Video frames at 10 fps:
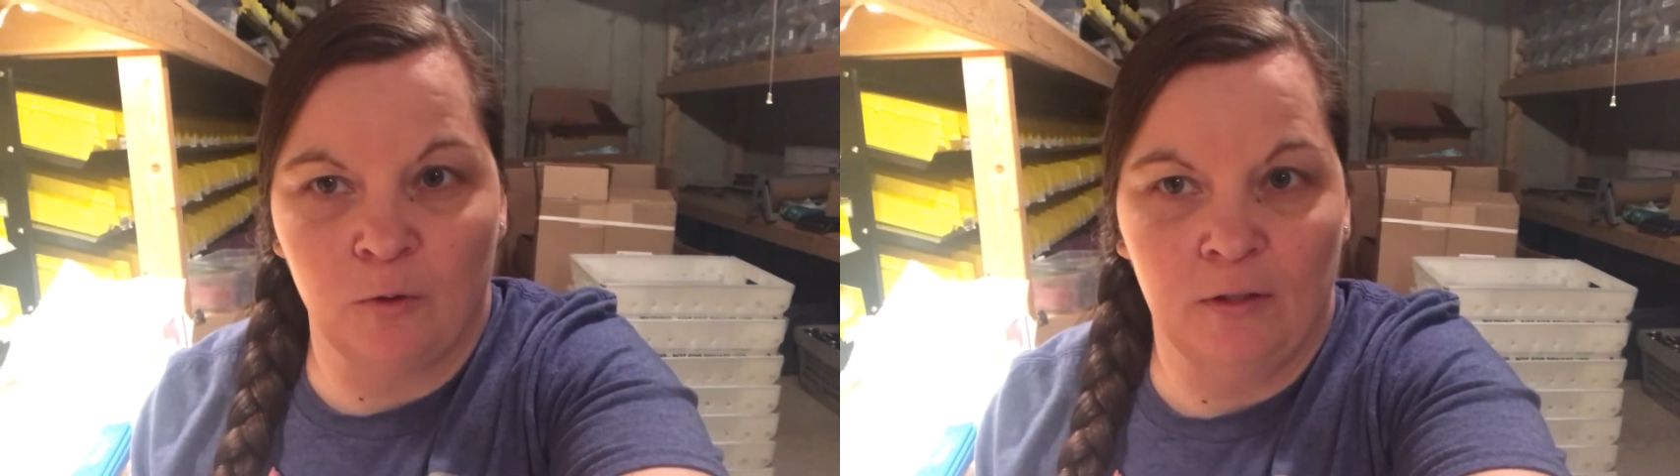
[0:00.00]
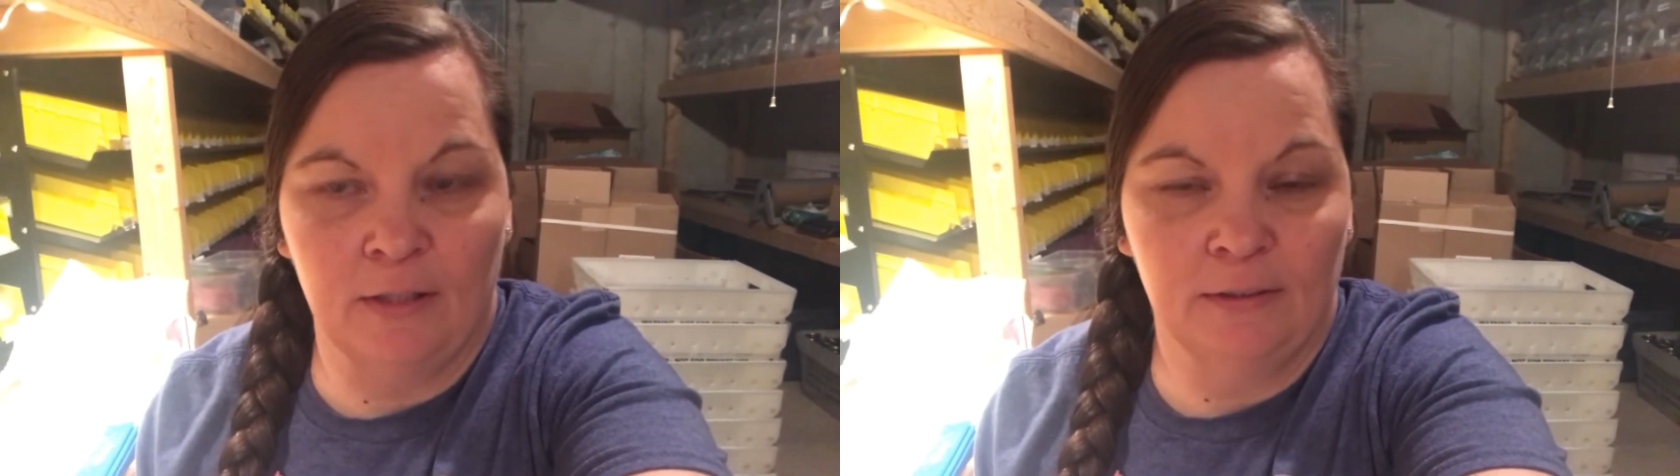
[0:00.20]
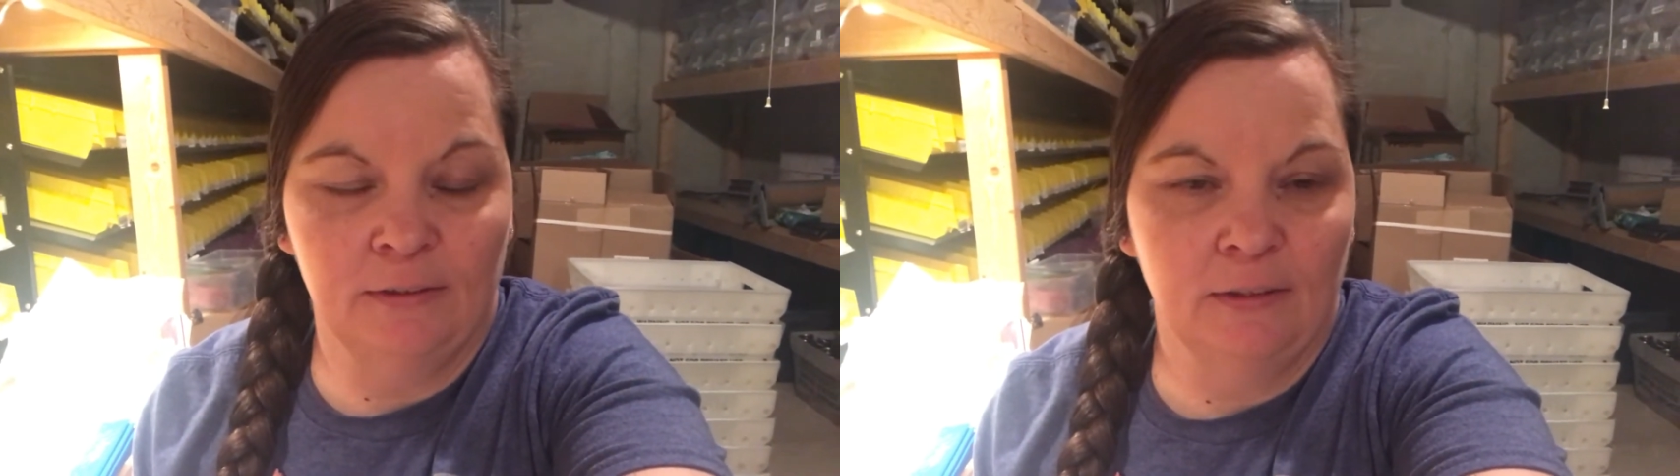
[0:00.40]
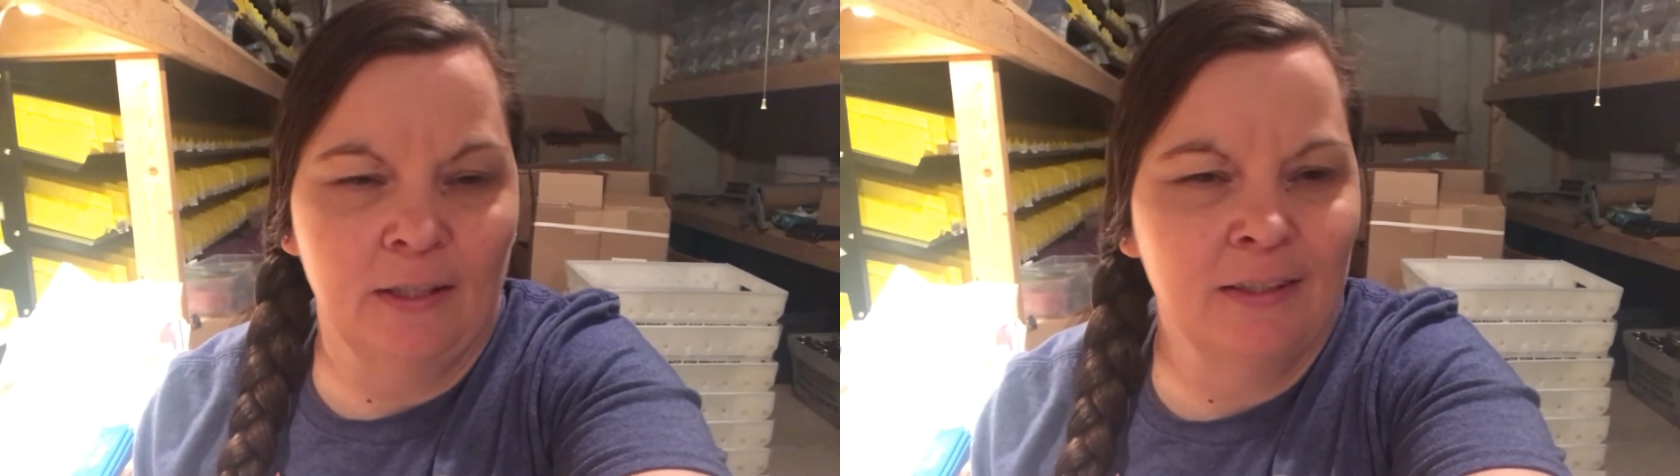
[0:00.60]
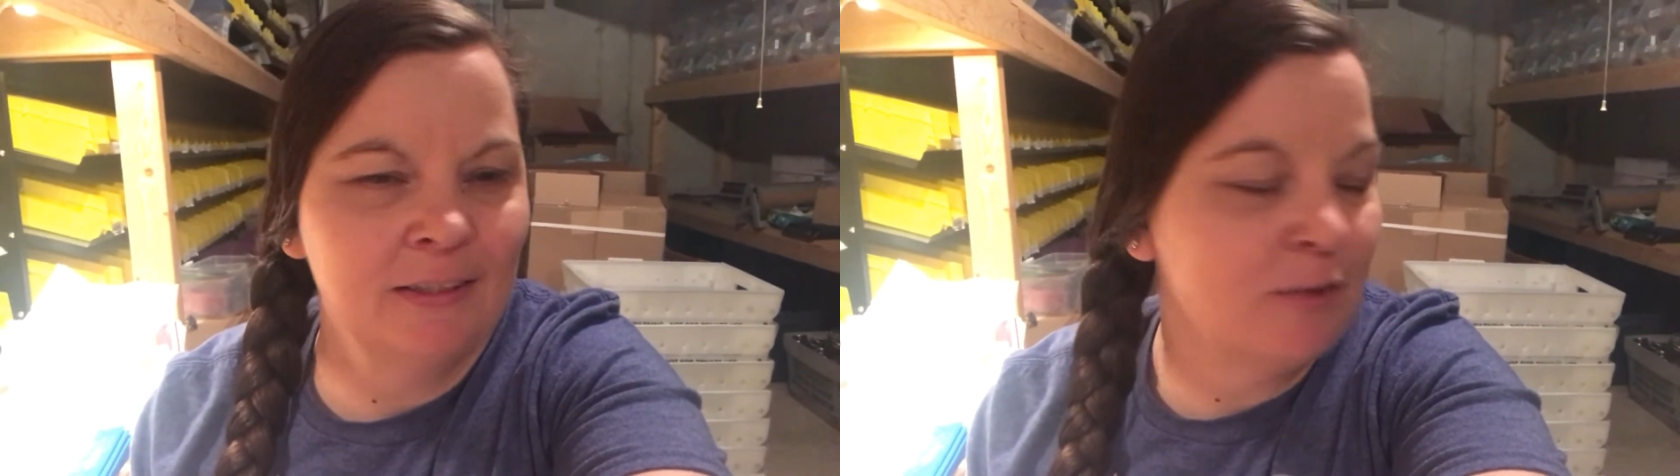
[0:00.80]
or less.
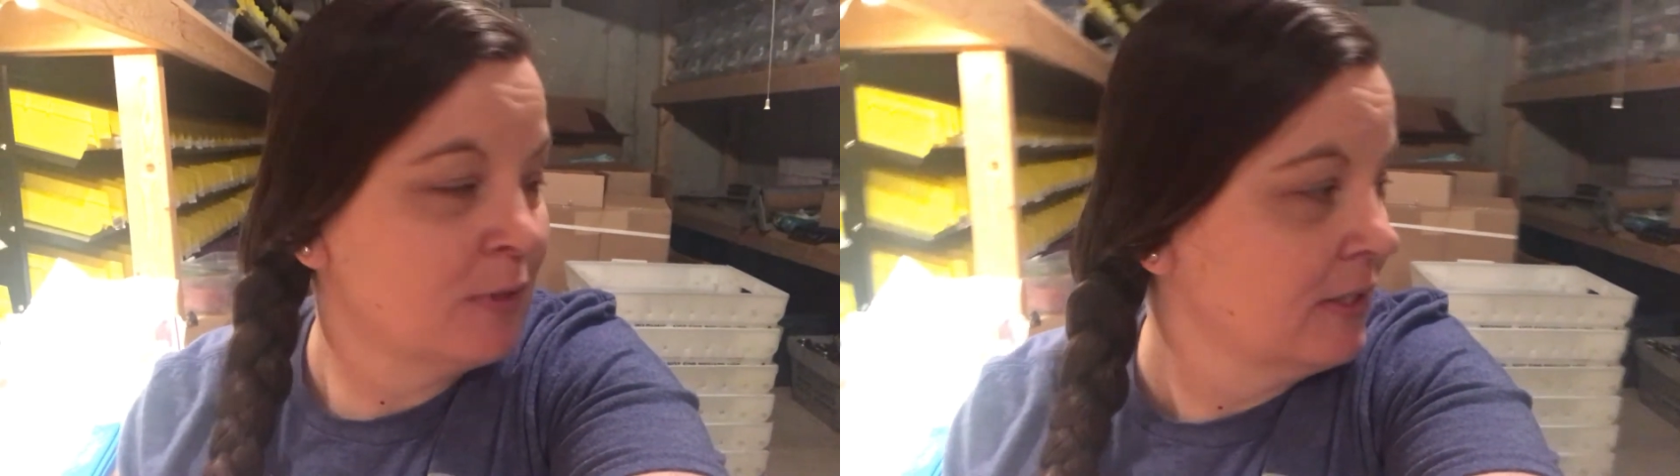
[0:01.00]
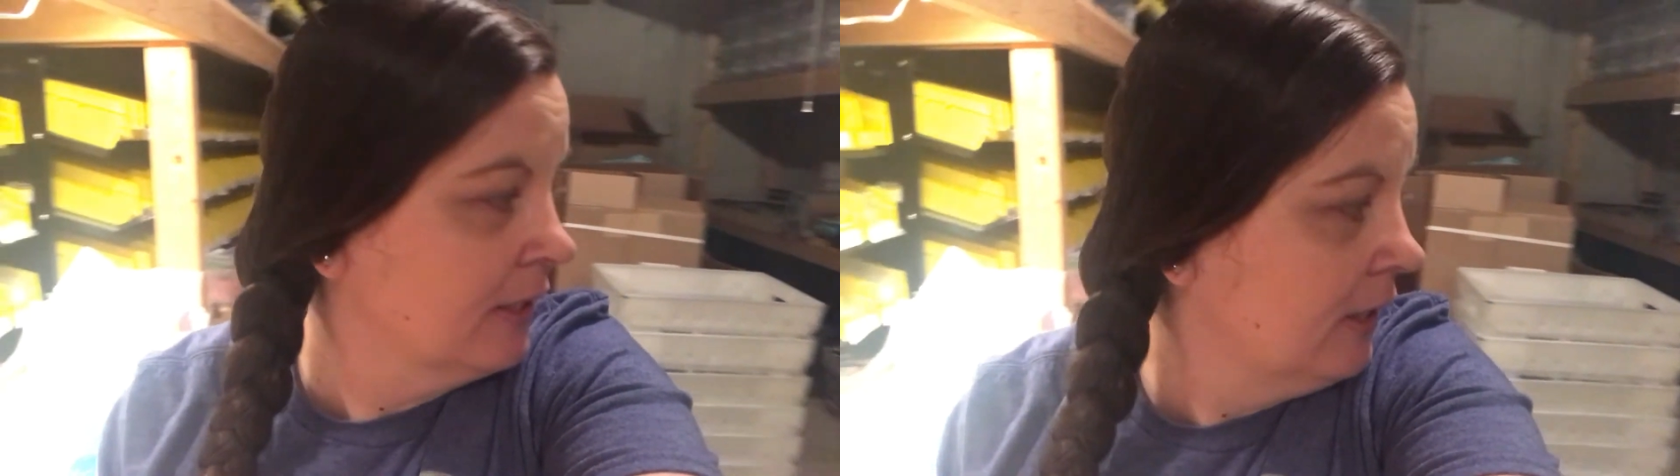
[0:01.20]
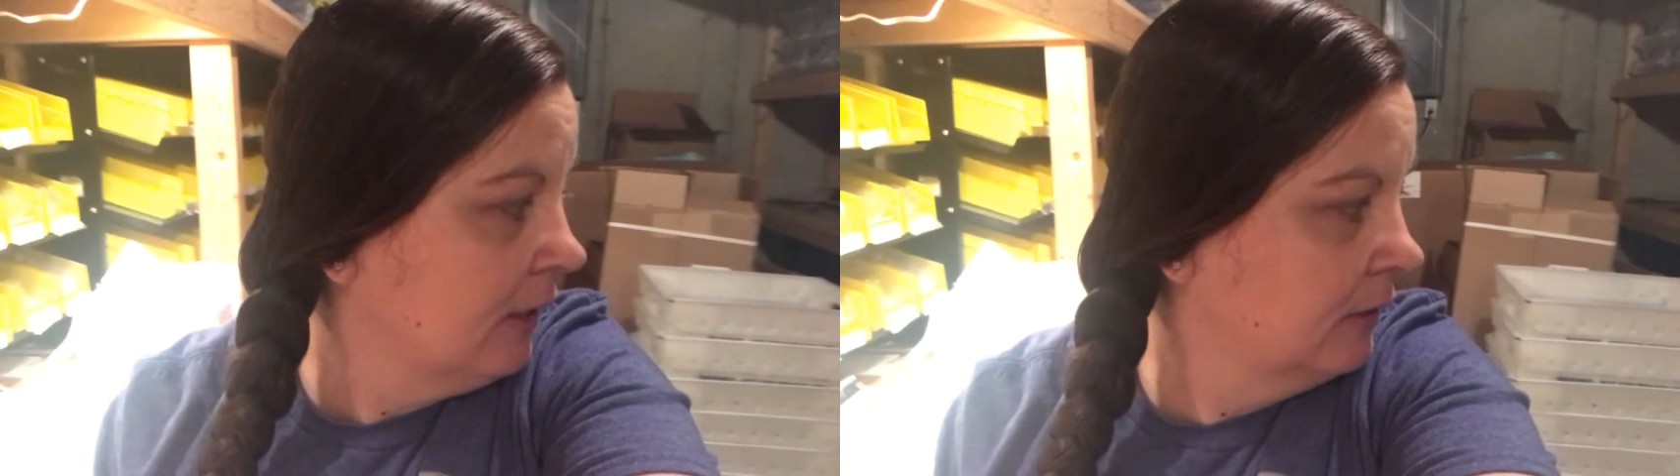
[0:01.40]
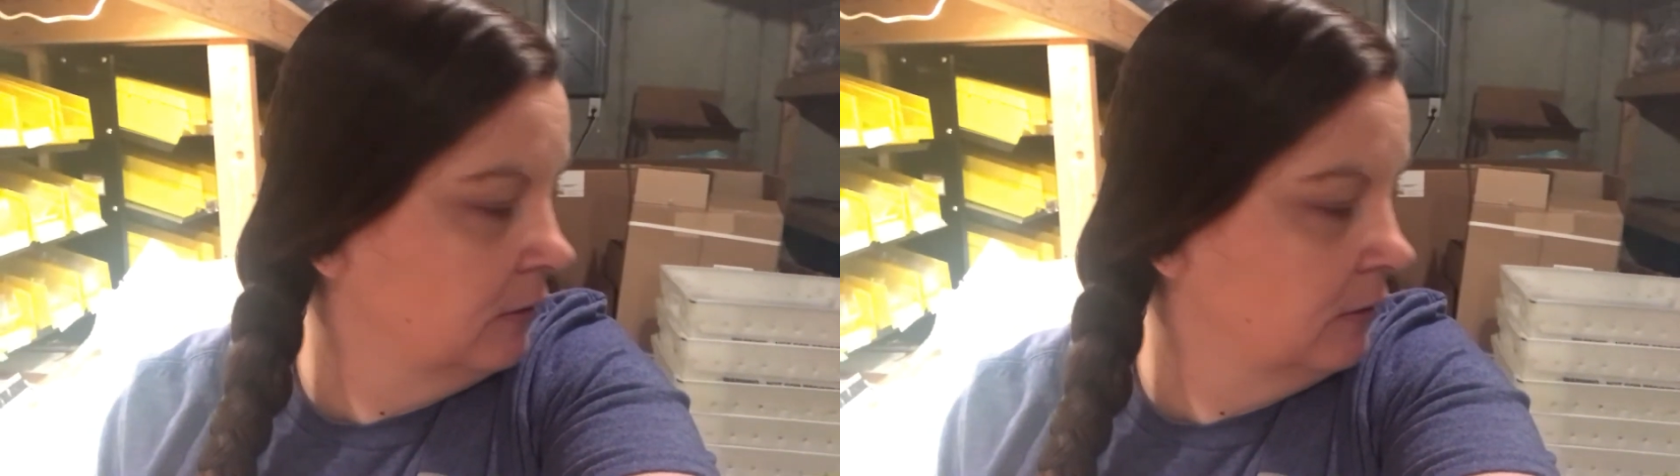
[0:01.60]
I think that was the cat.